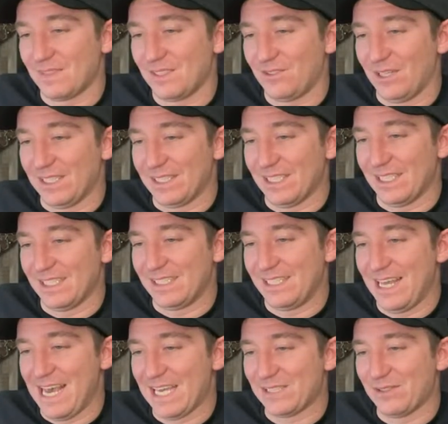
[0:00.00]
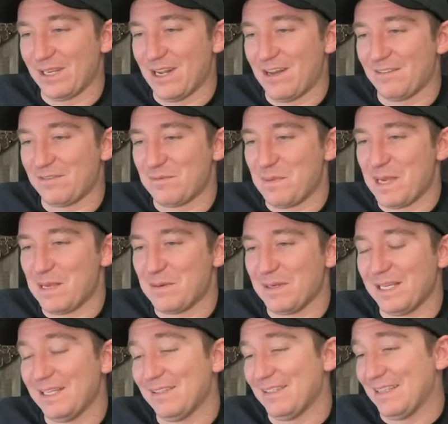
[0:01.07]
Greg says tax write off,
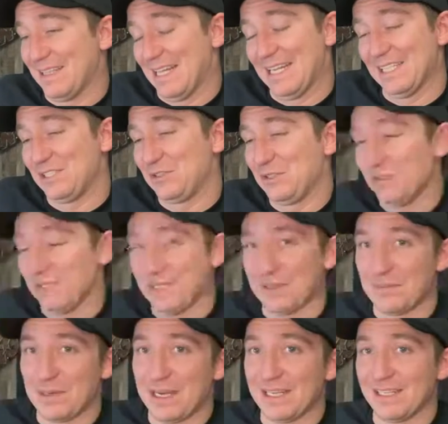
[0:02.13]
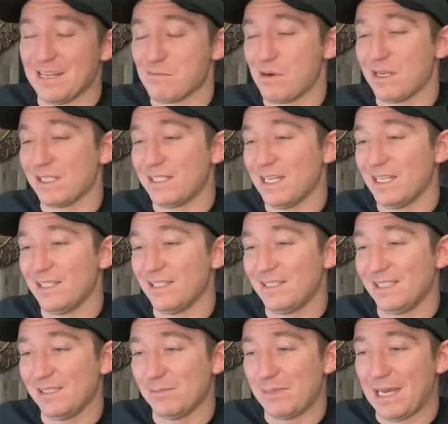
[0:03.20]
baby. That is true. Like I buy, I bought ten
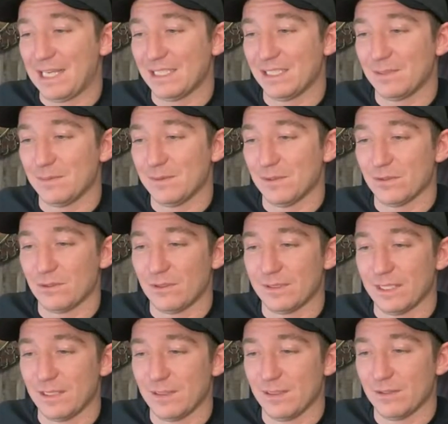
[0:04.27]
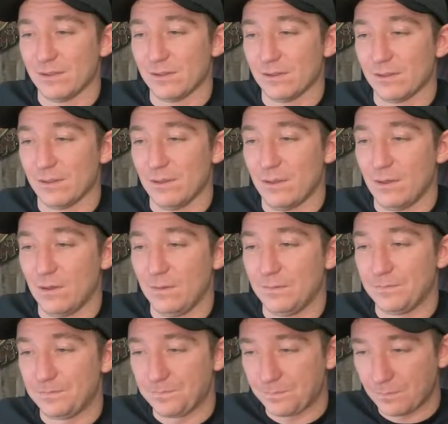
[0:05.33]
season passes, but those are all ten. Those are all
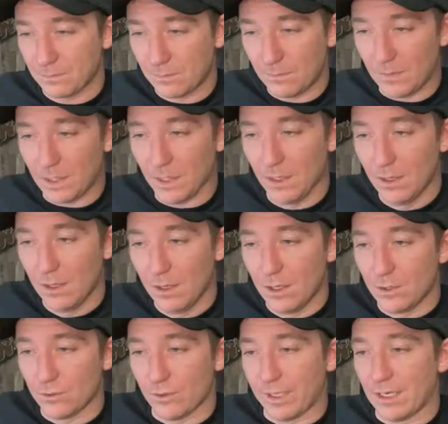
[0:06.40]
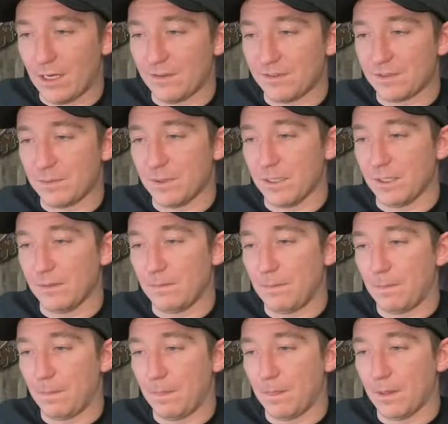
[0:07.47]
write offs. But
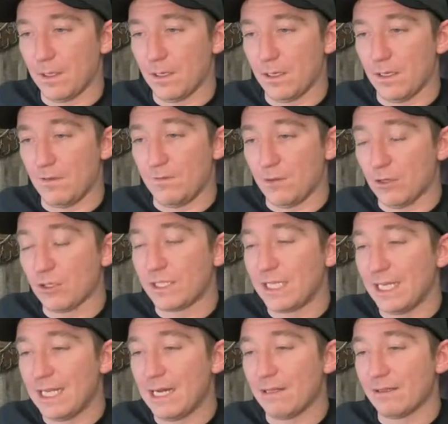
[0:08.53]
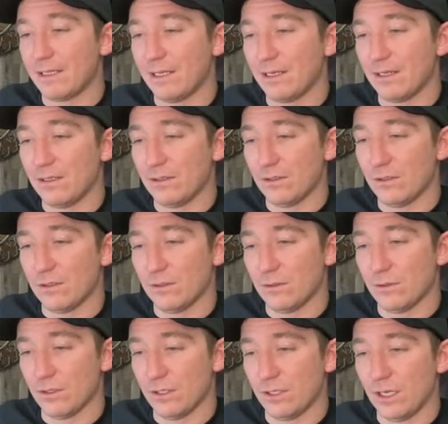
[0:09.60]
if you're a kid out there
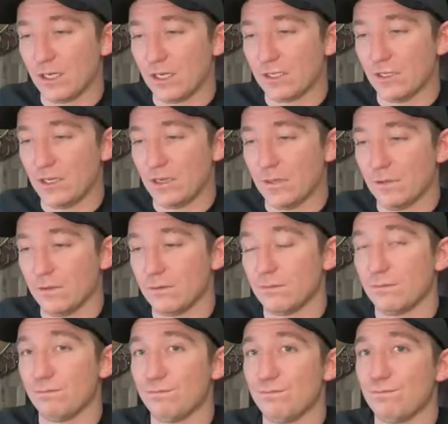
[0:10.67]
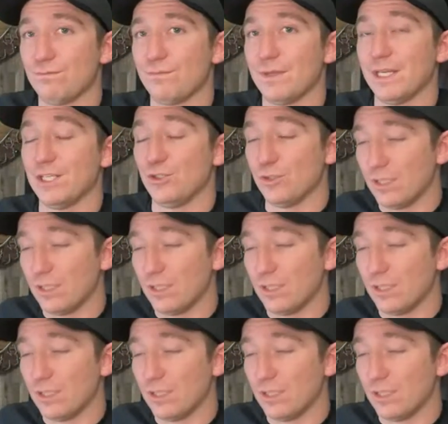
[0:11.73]
or a young adult and you